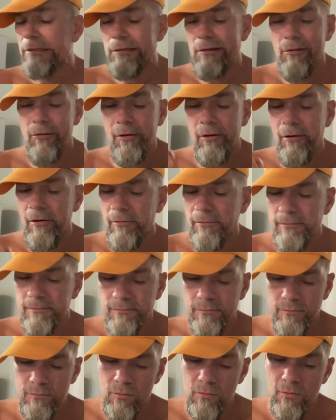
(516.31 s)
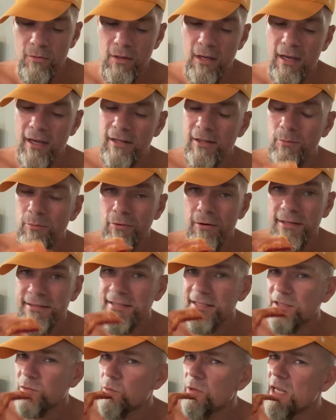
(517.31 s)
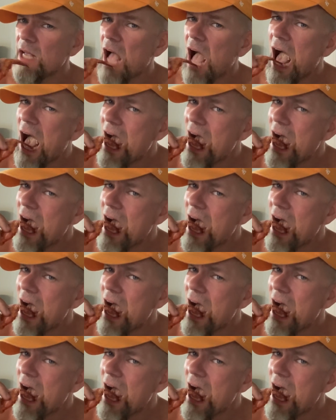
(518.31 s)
the highly processed wheat.